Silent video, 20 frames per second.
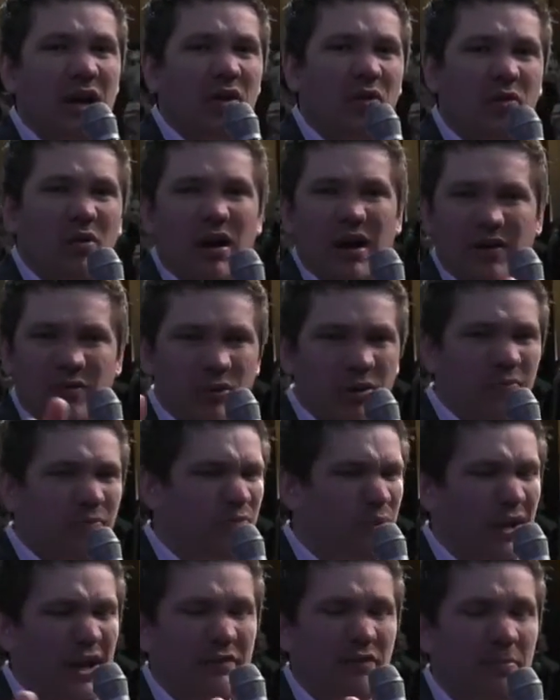
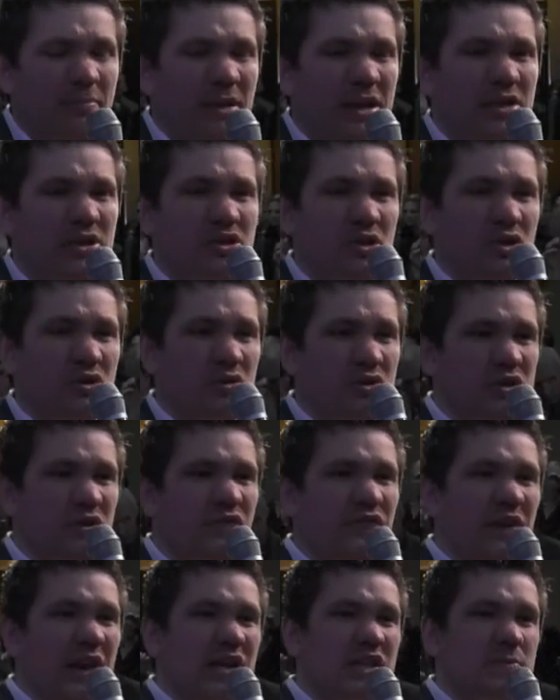whatever means you're using,
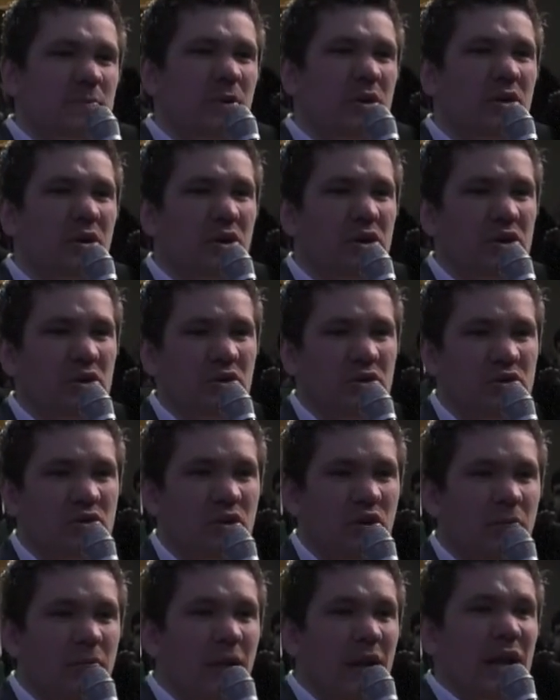Facebook or
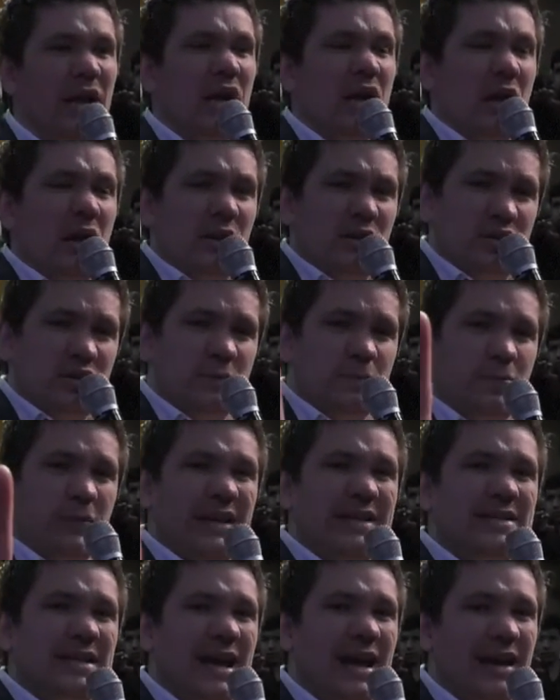YouTube, just
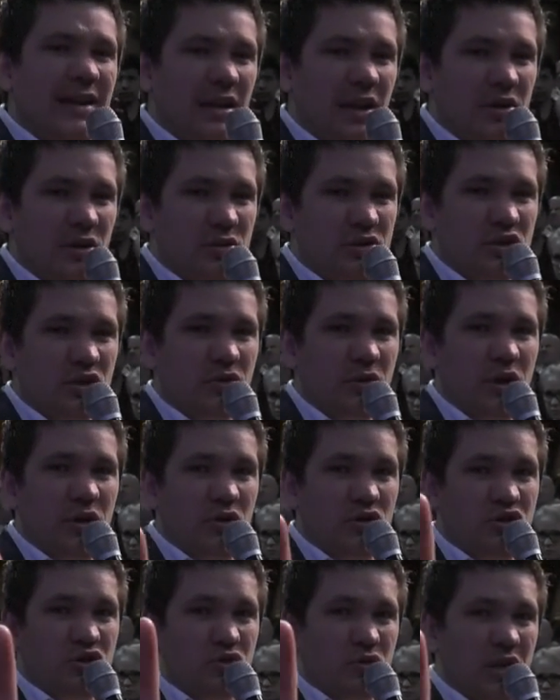place a hand on your screen or
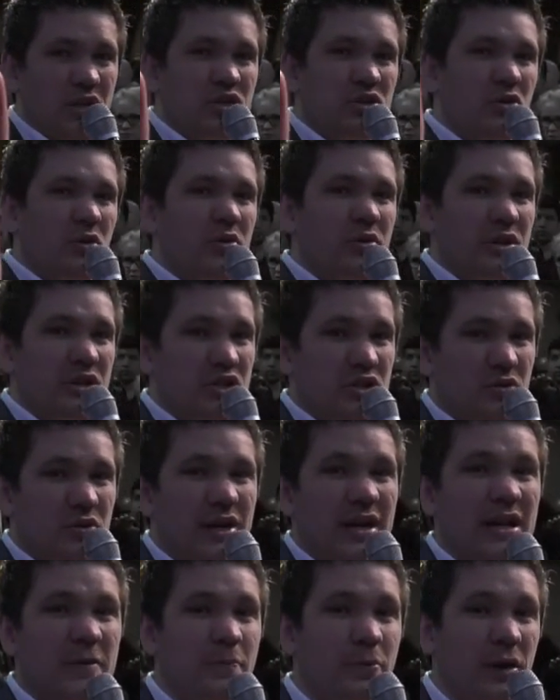stretch toward the
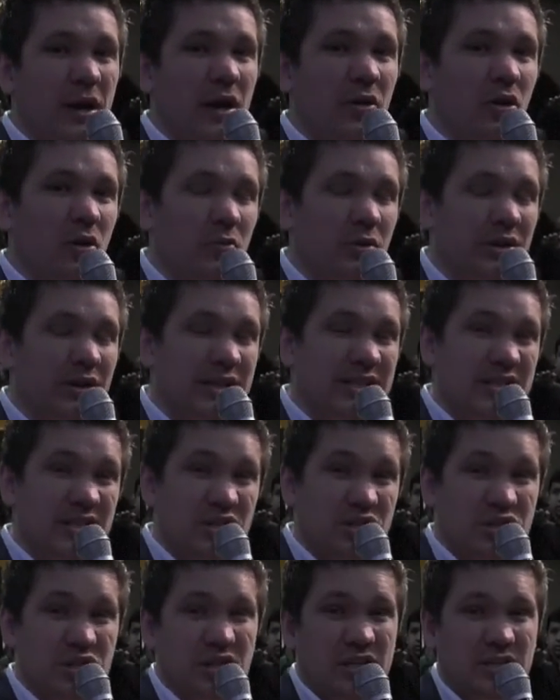screen and pray along with us.
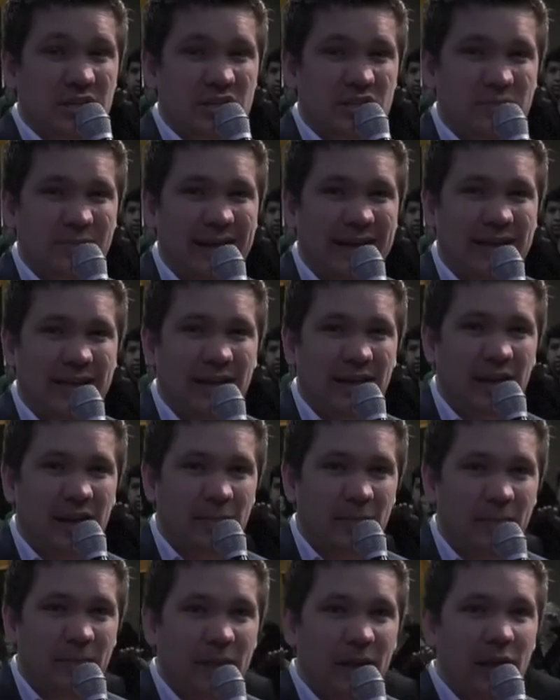In Jesus' mighty
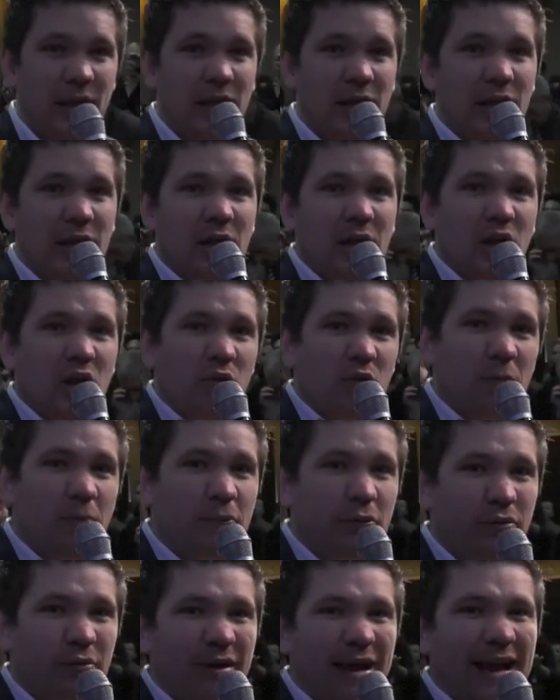name, we
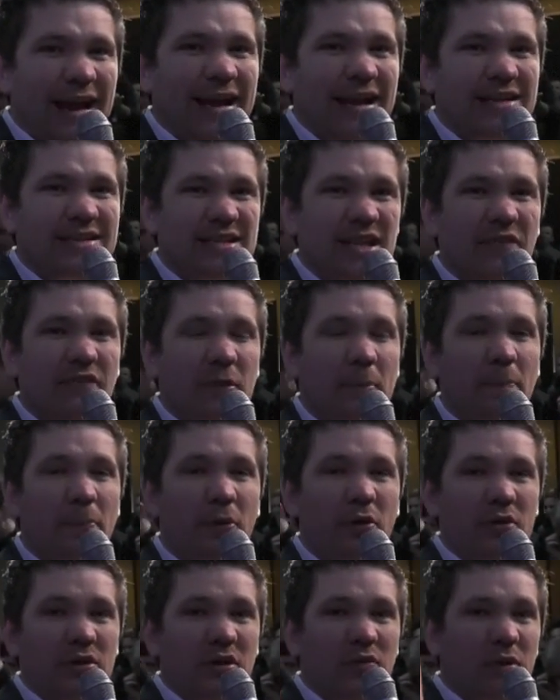pray against
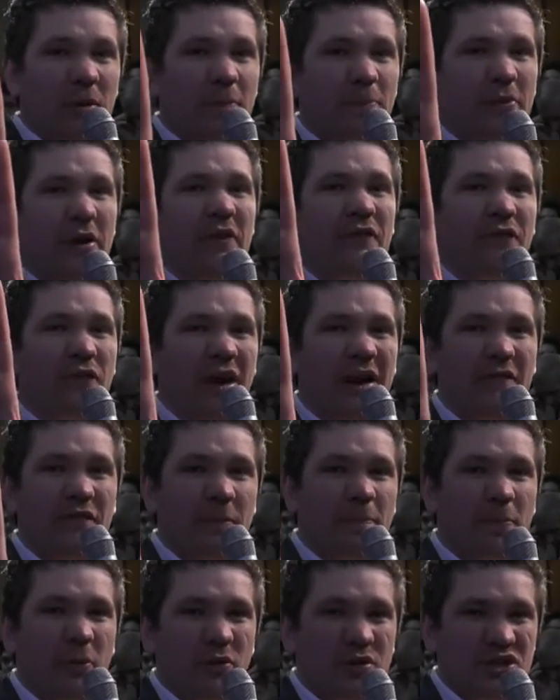we pray for every
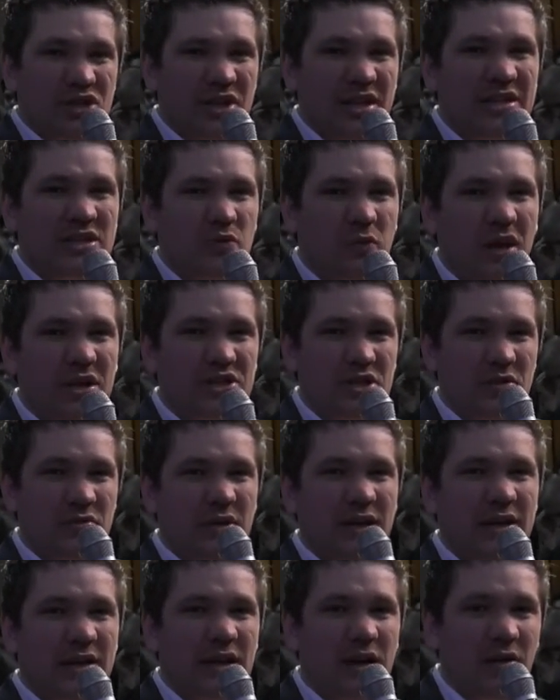person that's watching
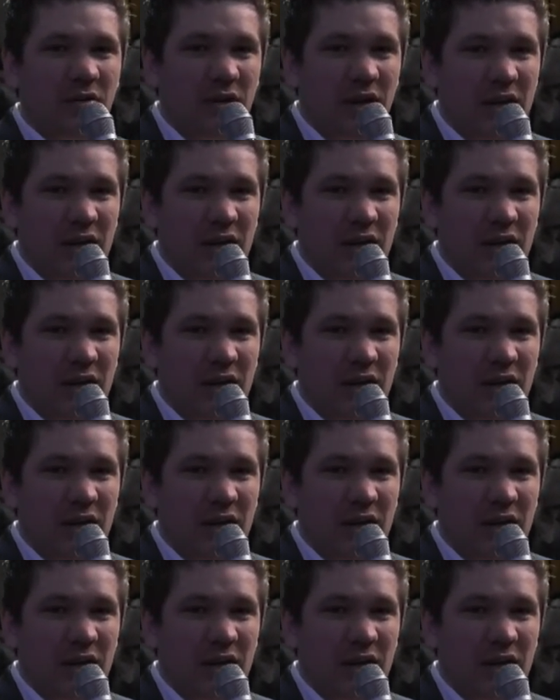right now.